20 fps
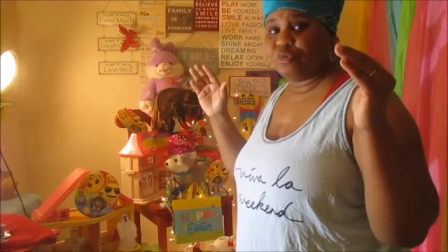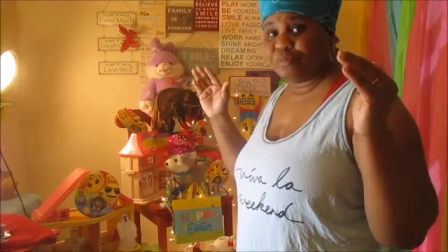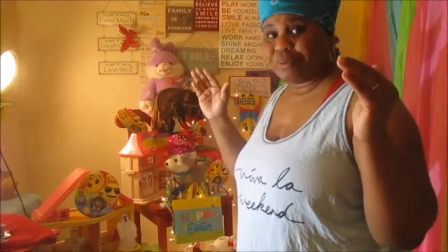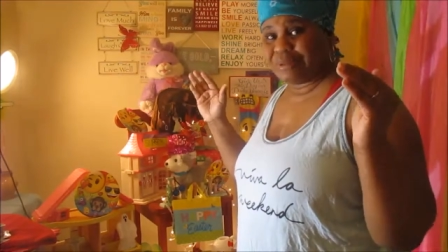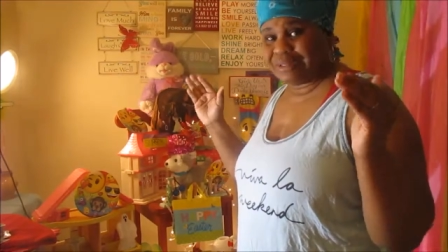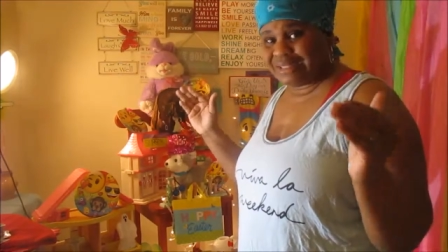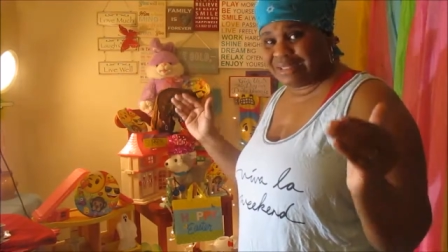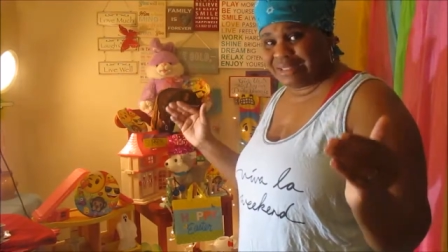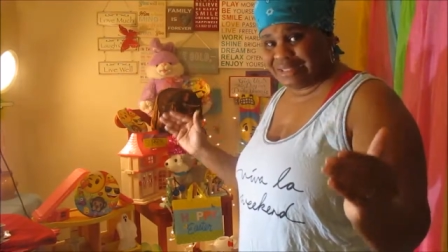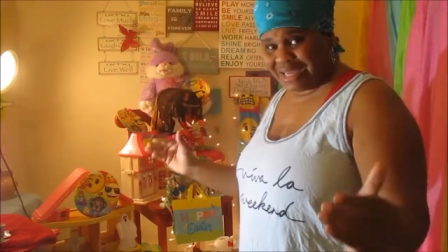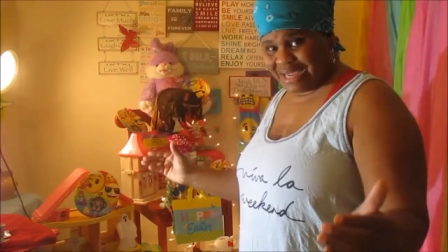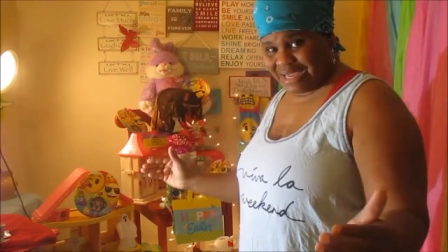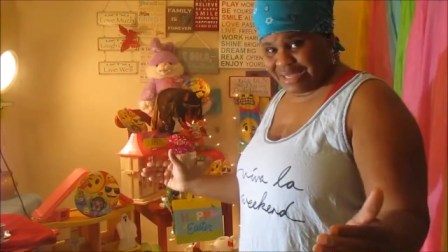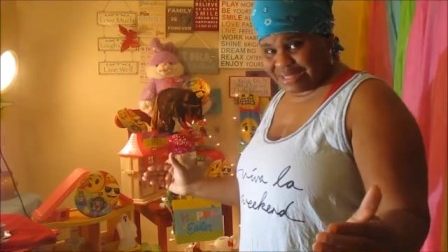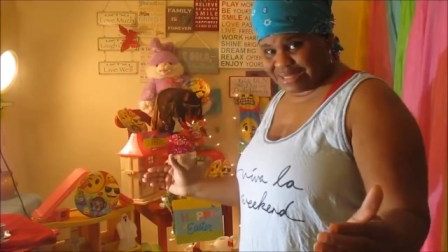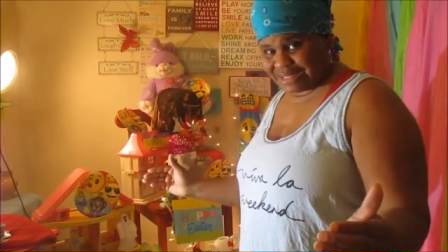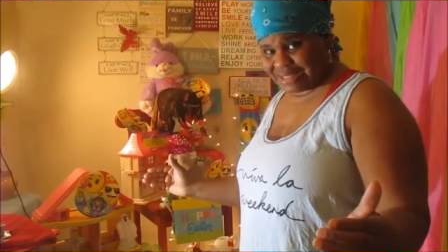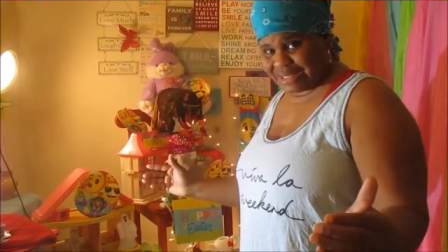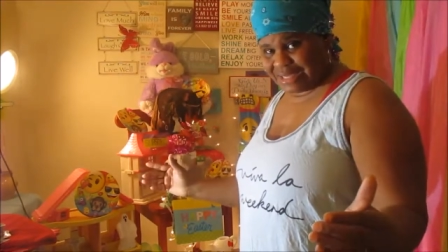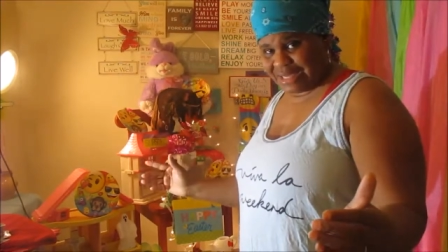
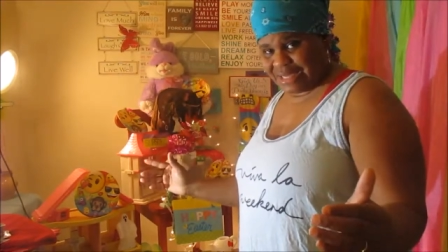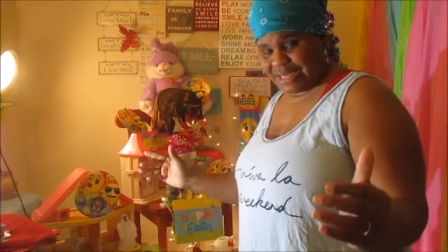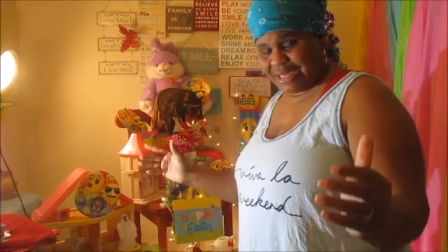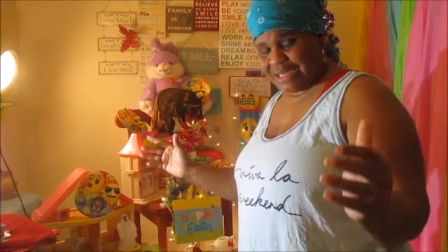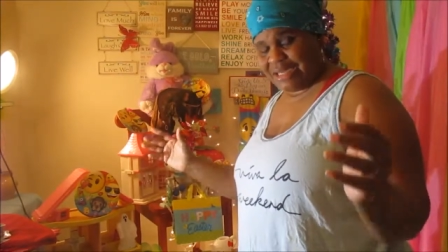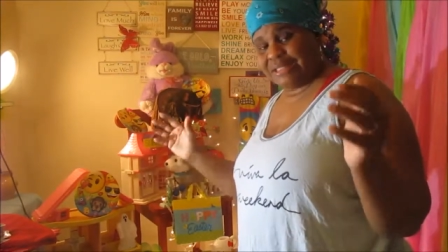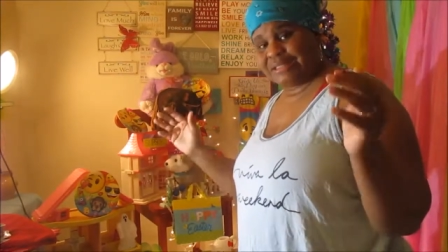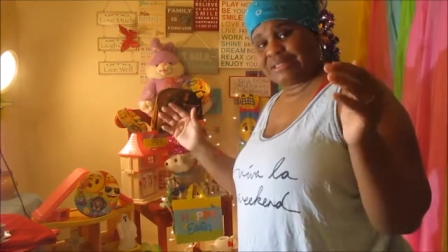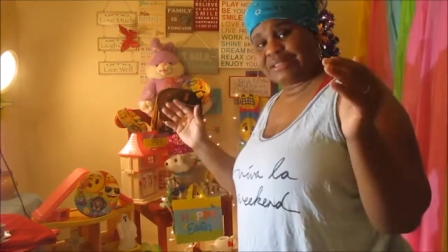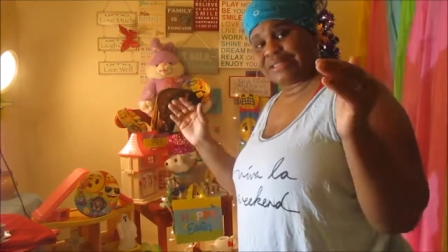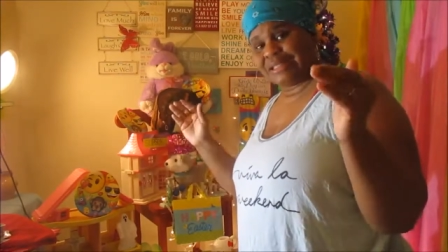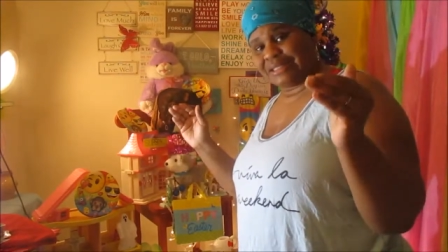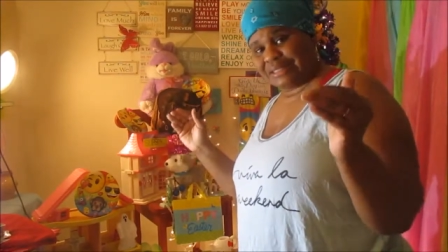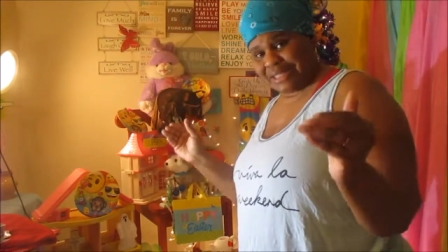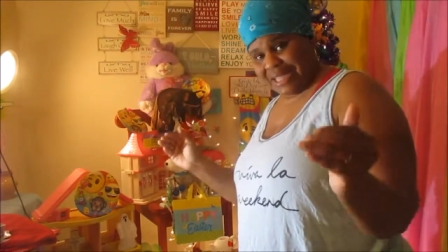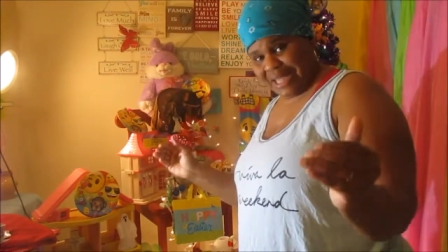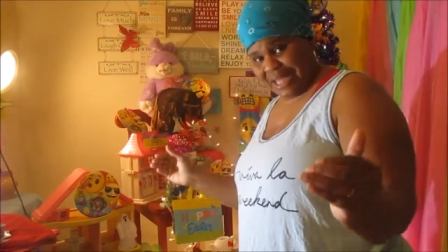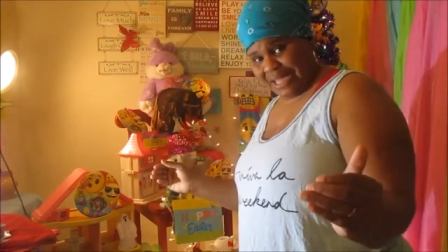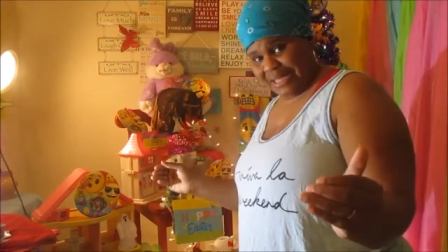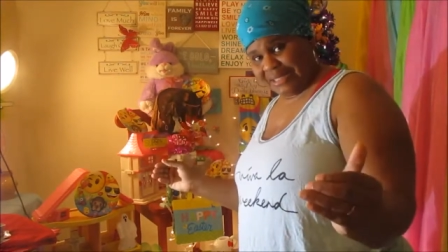place the
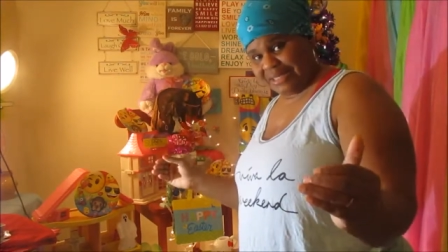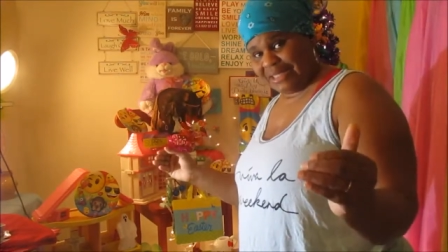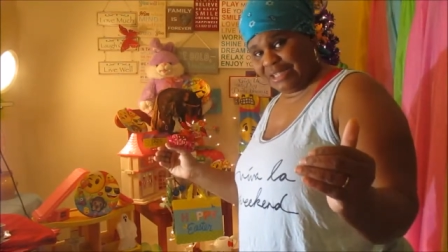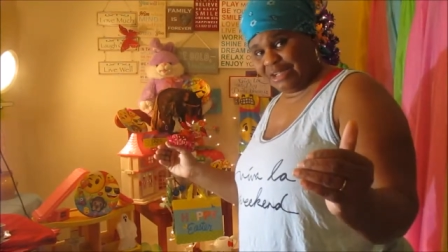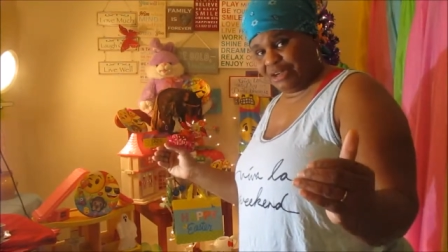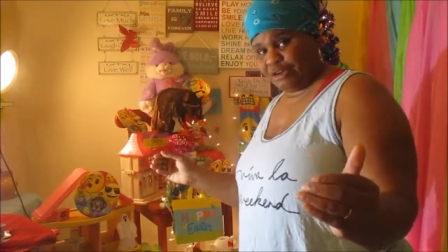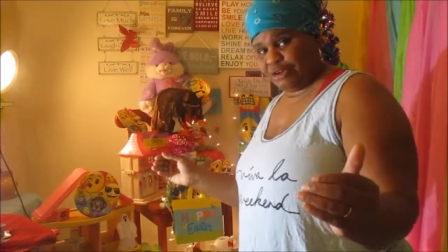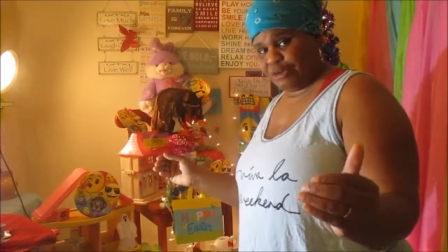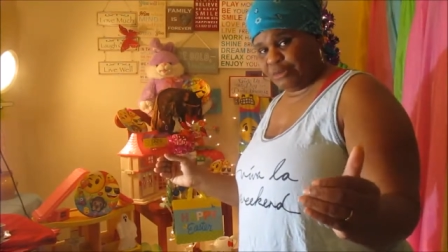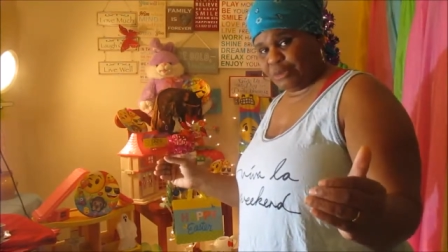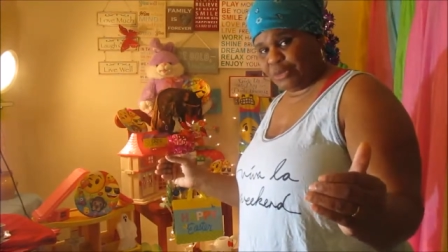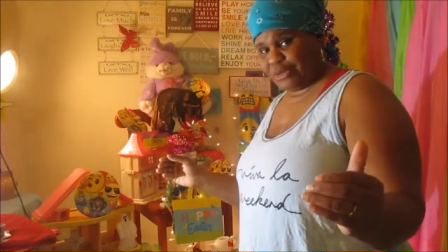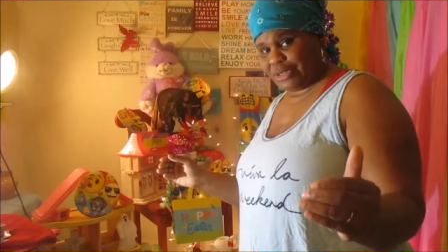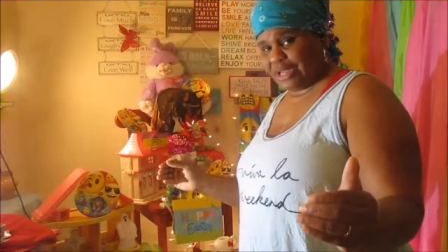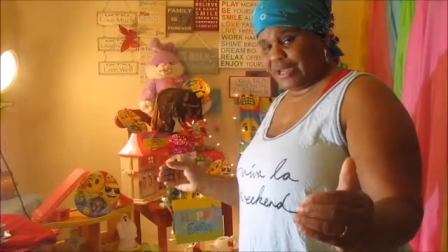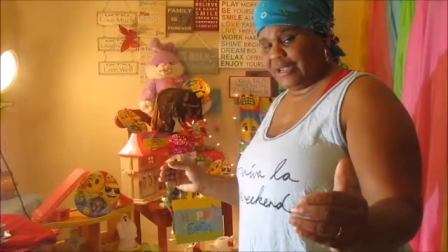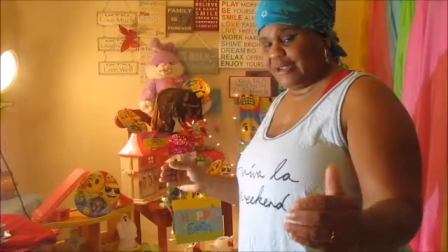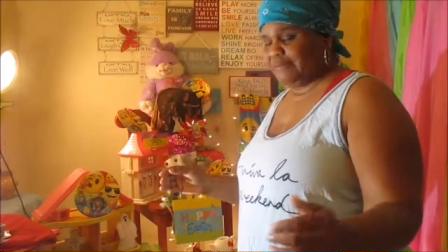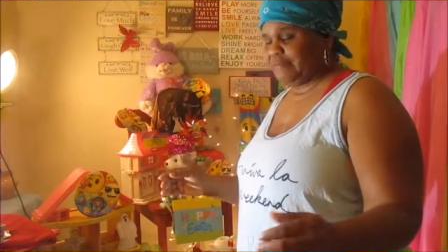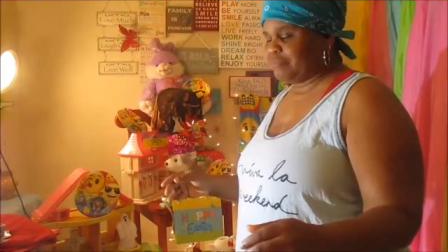tiny home,
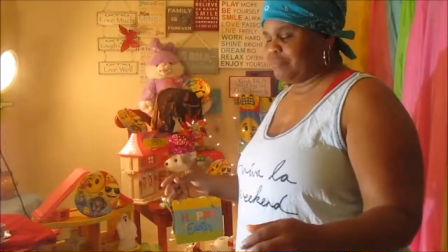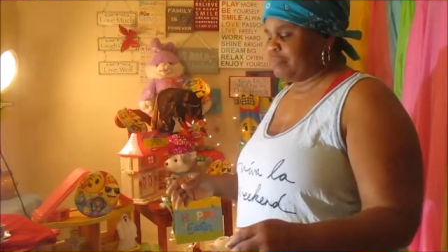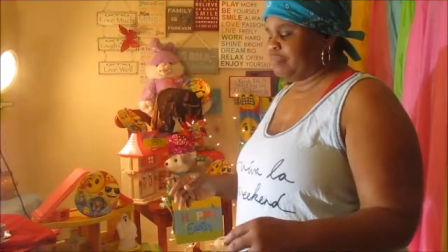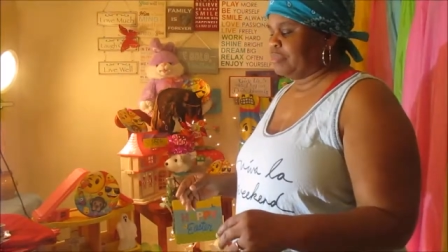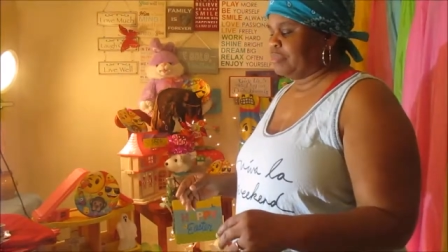okay?